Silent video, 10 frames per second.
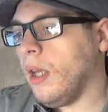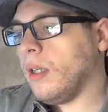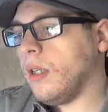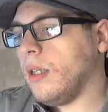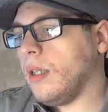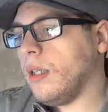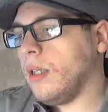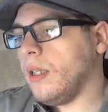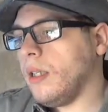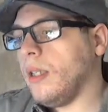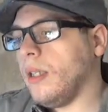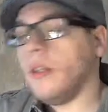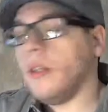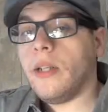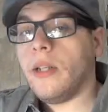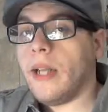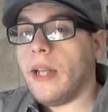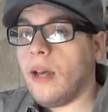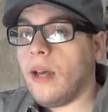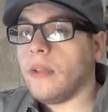Now, another theory I
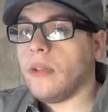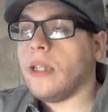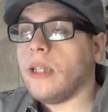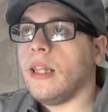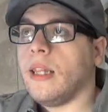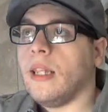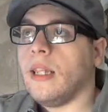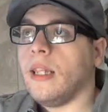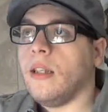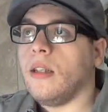have is that I think